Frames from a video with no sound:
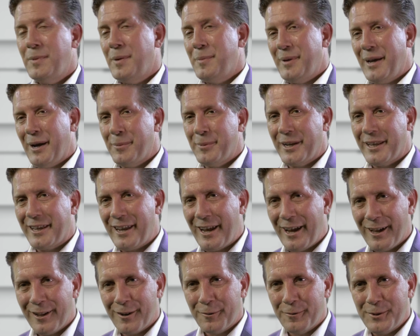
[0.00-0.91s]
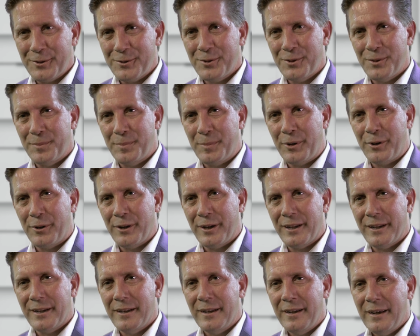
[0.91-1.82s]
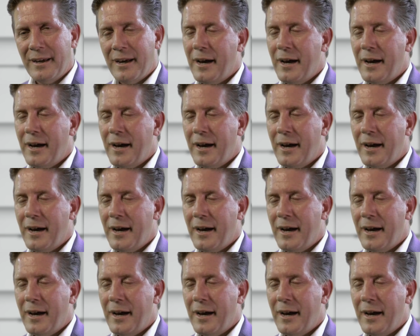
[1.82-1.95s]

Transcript: maybe how many calories they're burning.